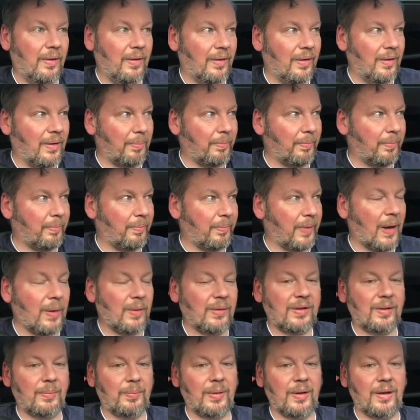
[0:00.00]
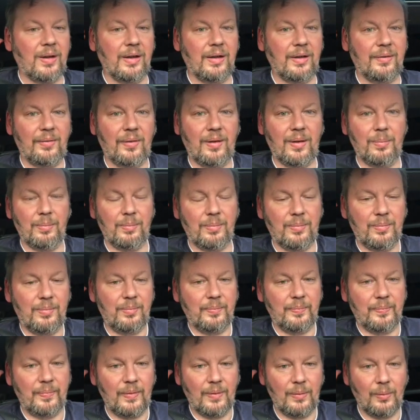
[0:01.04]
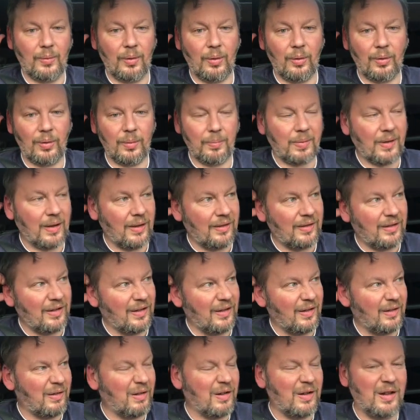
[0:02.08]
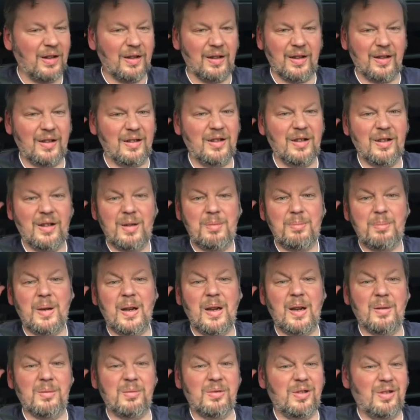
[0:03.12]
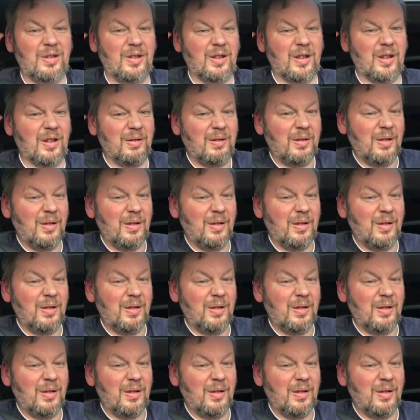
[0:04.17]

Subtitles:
the power supplies for them, all plenty, and they're only like £9. So